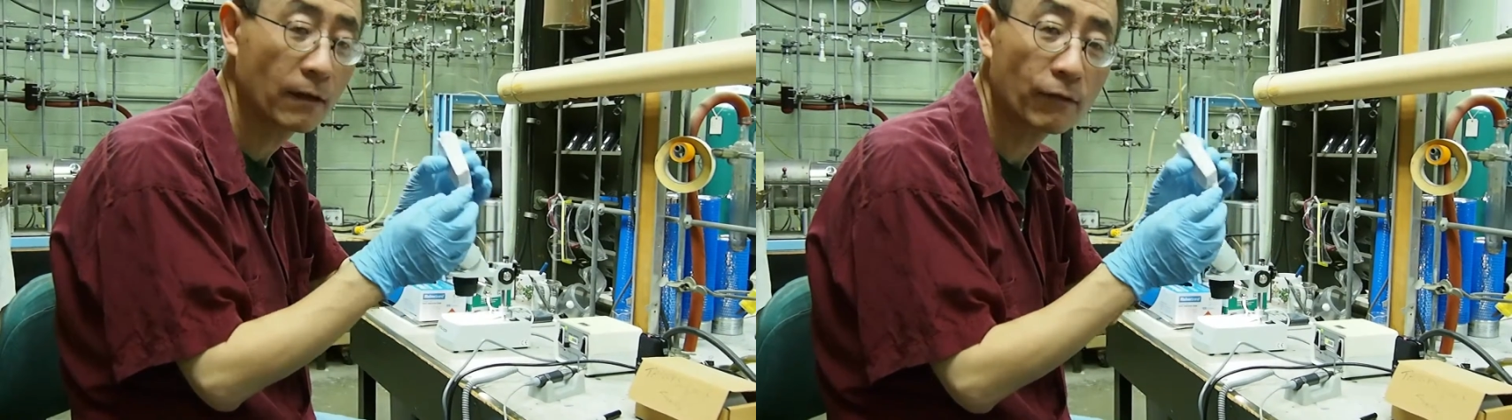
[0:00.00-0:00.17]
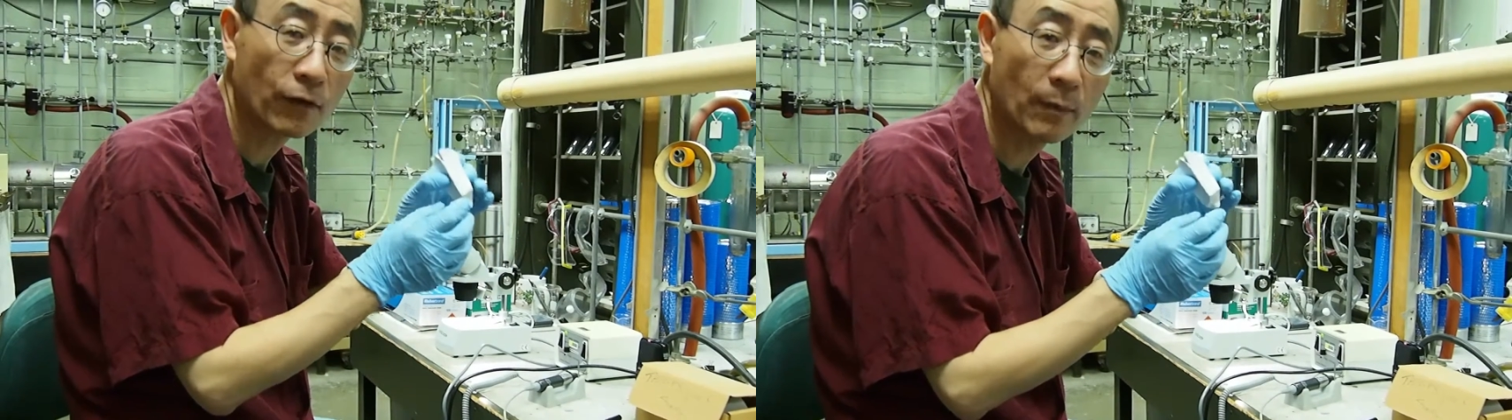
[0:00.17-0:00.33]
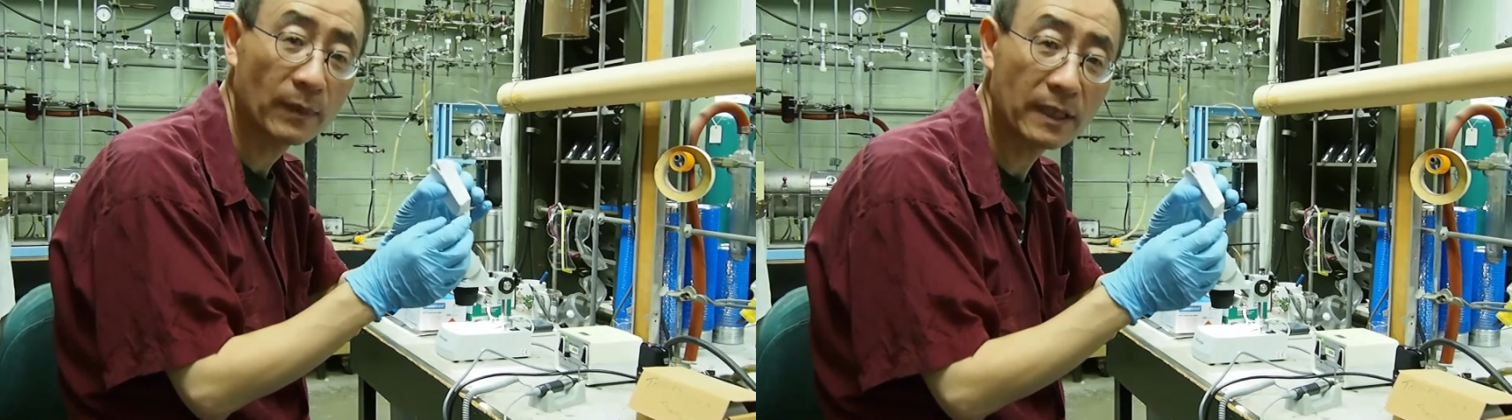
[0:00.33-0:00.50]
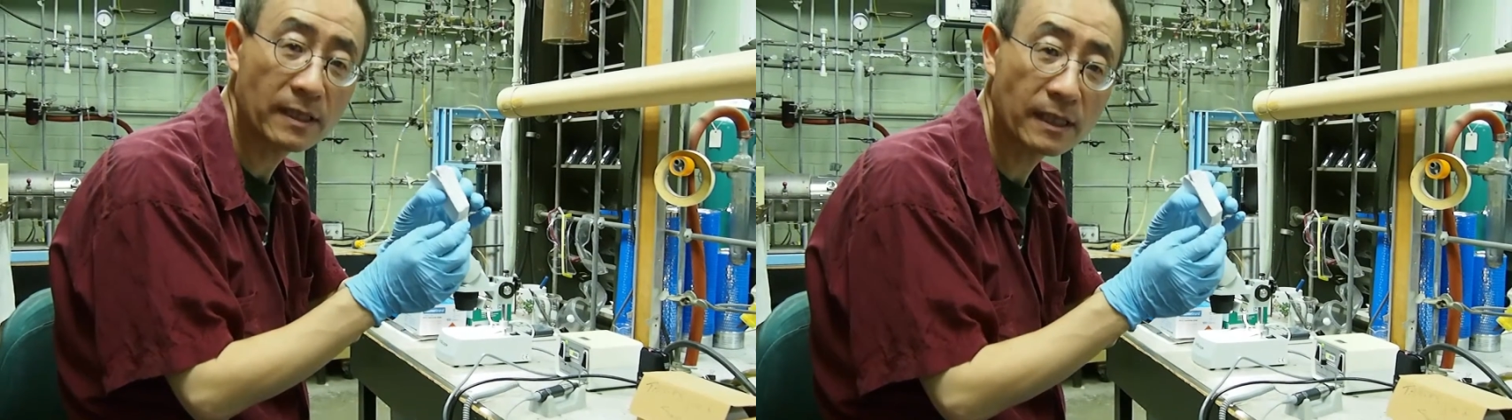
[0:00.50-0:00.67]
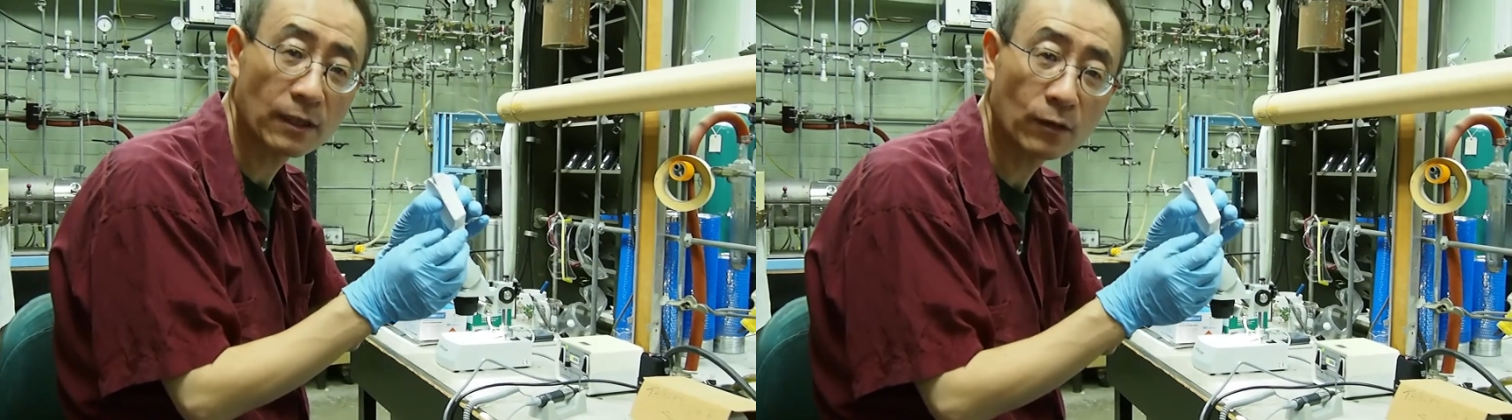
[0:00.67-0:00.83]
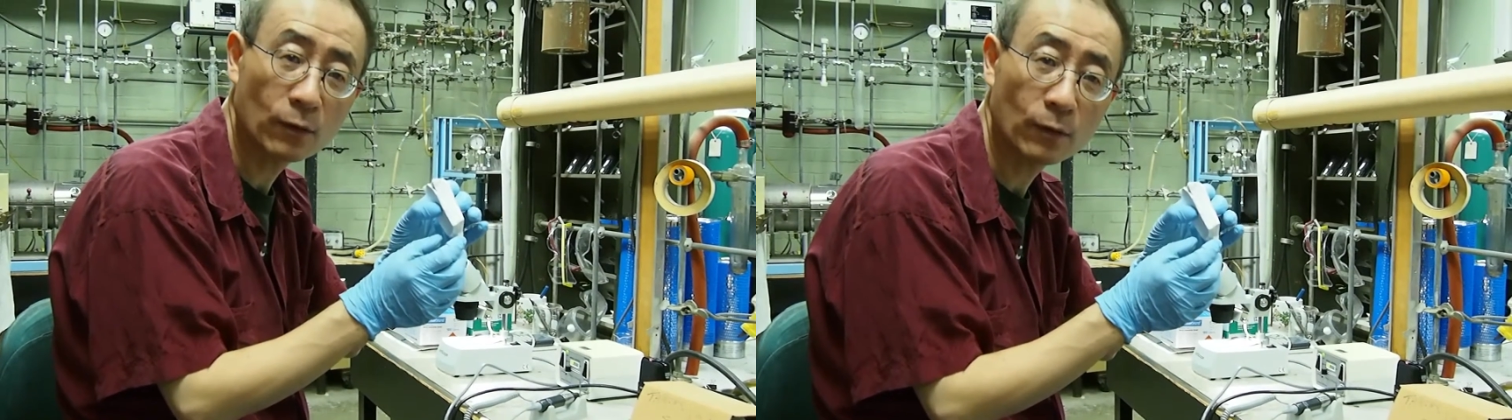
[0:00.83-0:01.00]
from this
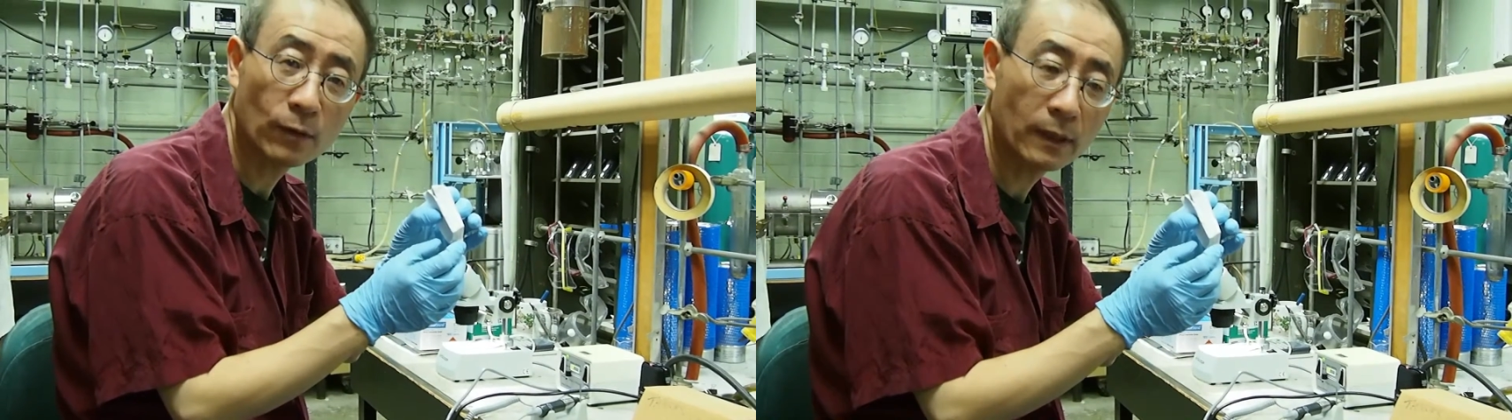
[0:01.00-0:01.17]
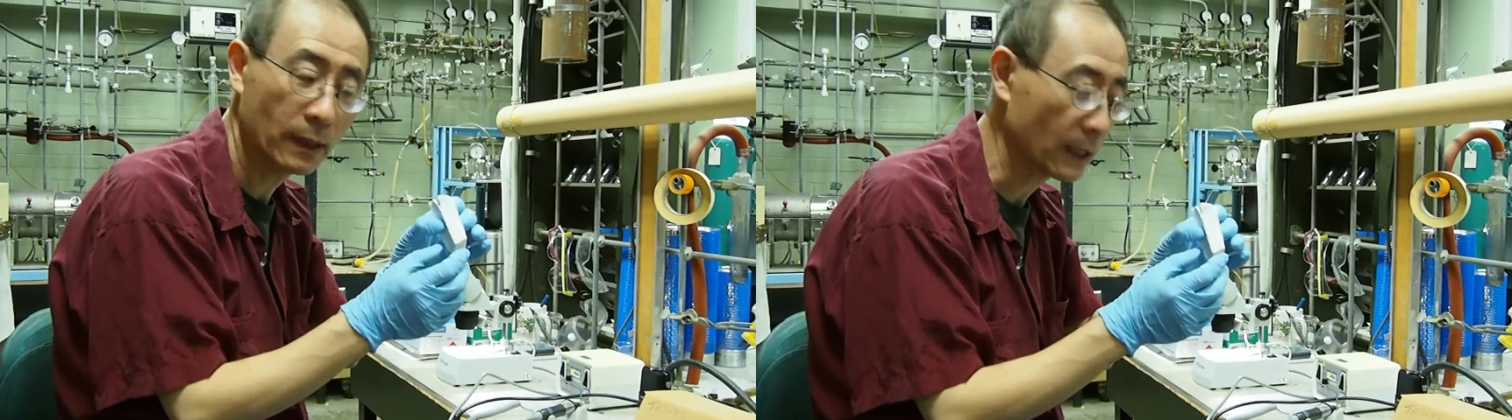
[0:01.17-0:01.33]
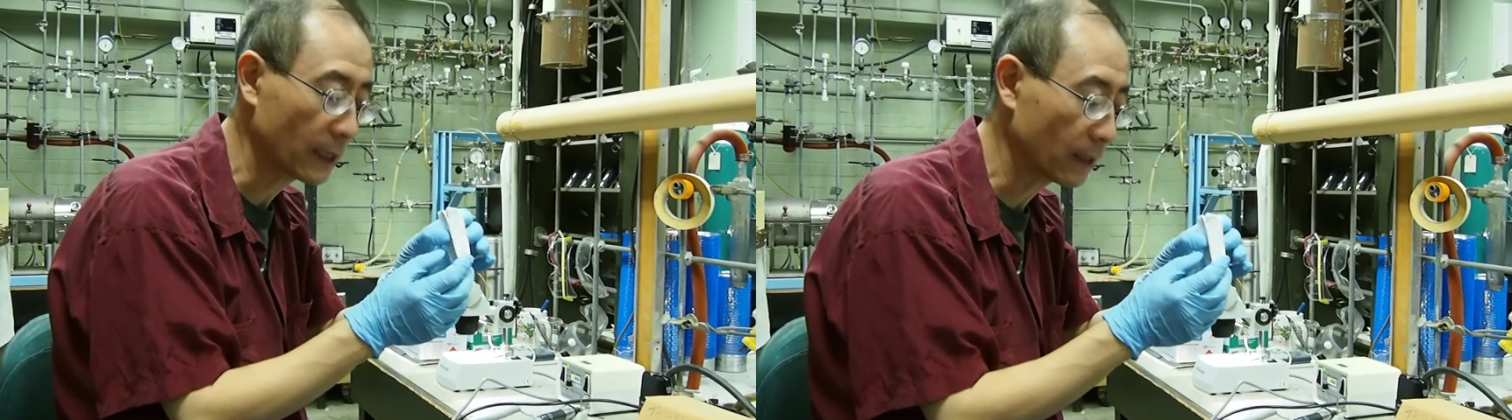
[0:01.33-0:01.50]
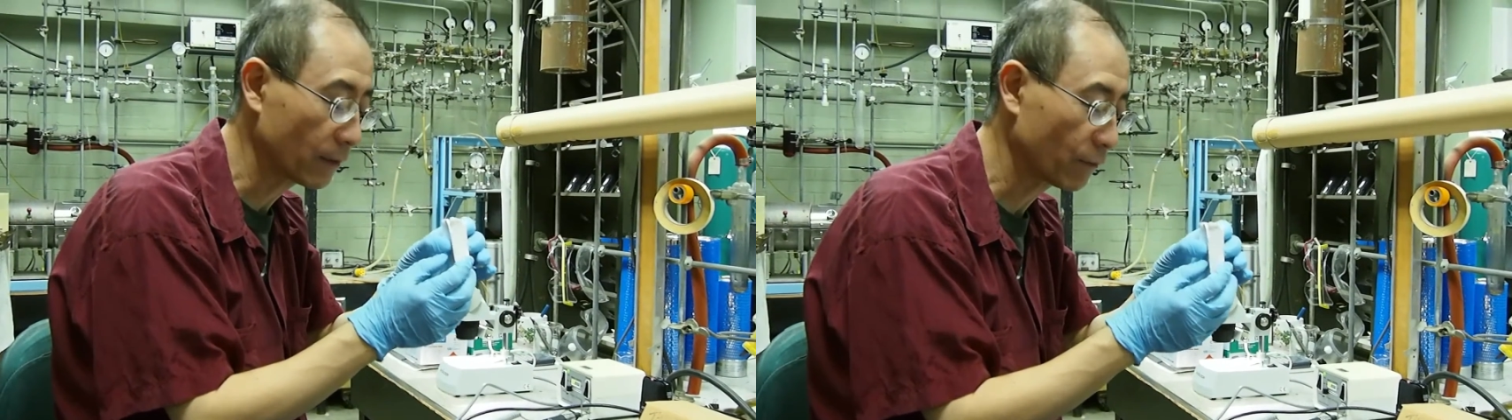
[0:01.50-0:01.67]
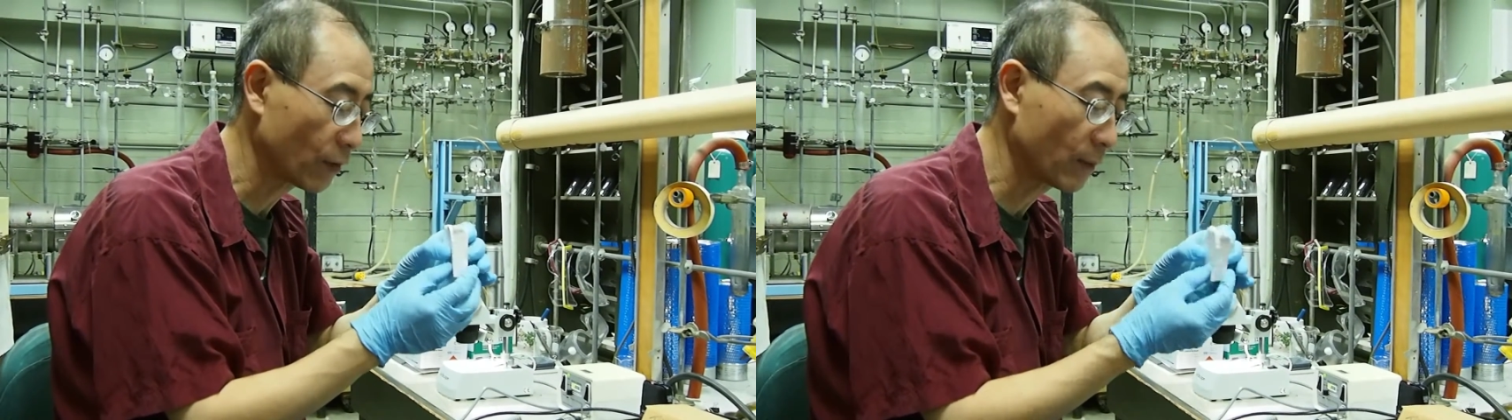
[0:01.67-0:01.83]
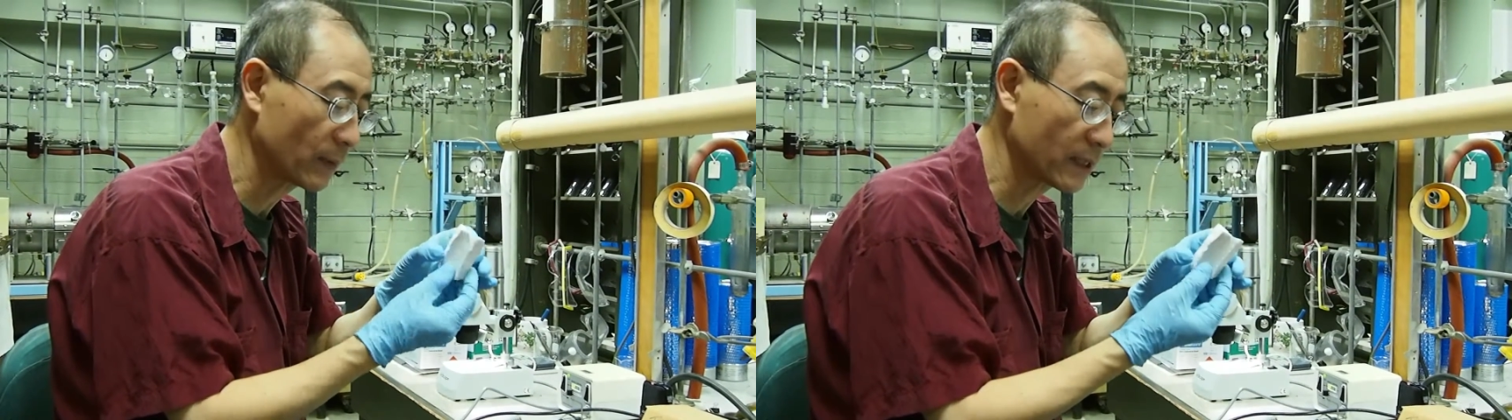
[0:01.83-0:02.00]
dental, uh,
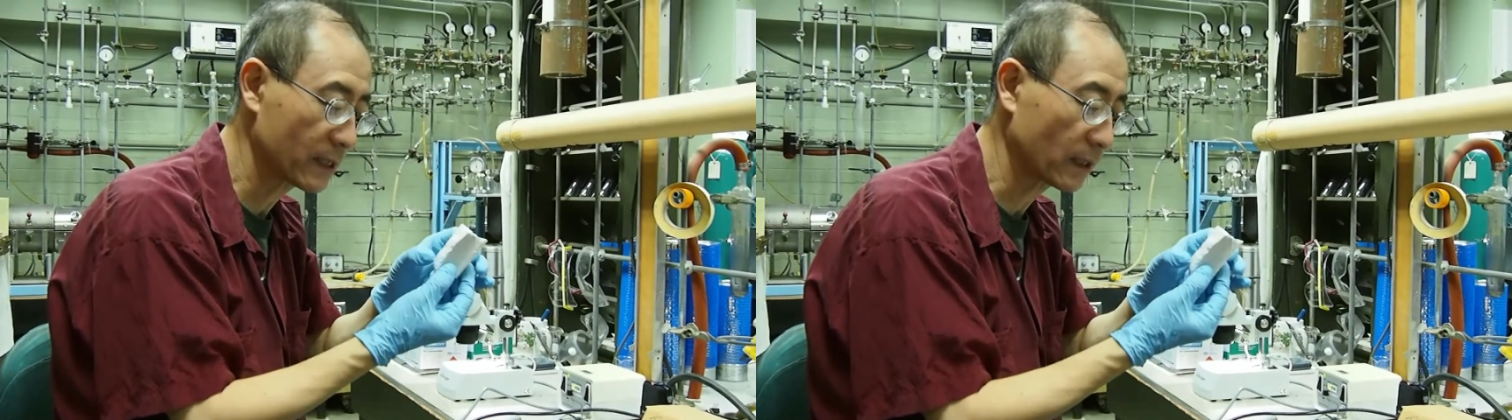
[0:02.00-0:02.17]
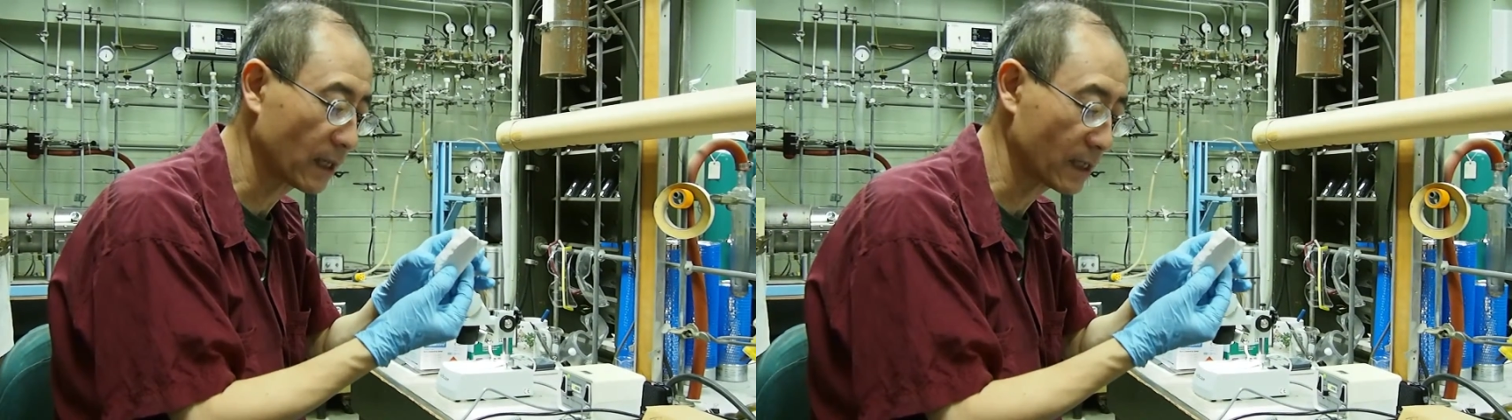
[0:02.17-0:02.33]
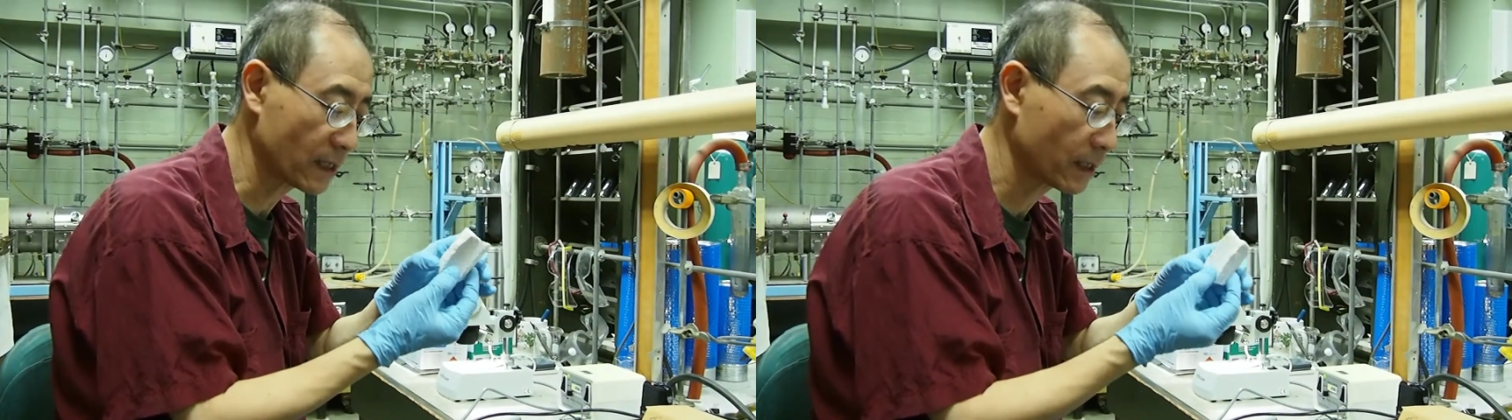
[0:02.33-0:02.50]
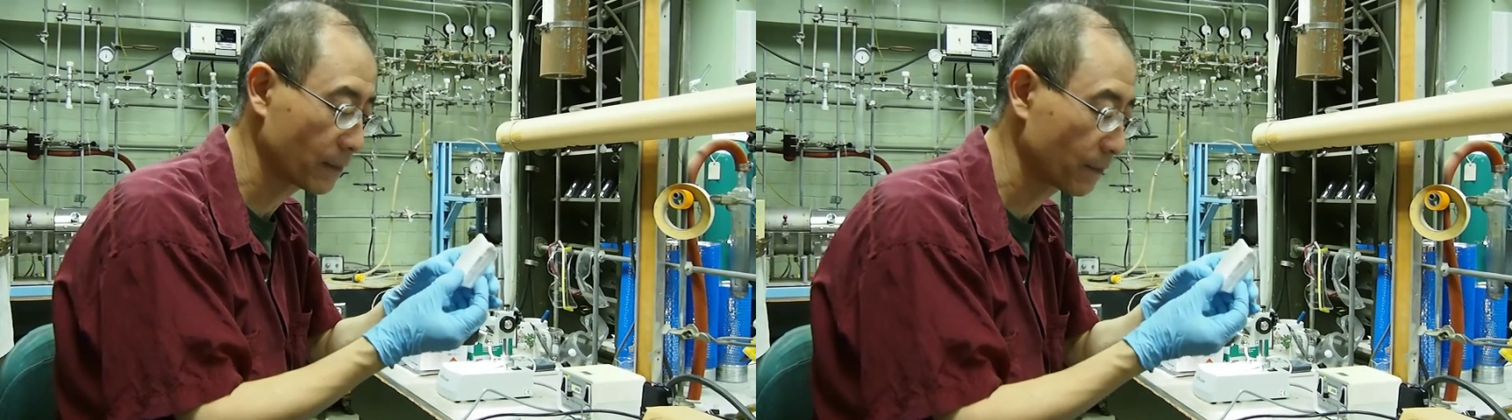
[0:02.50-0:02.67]
from this task.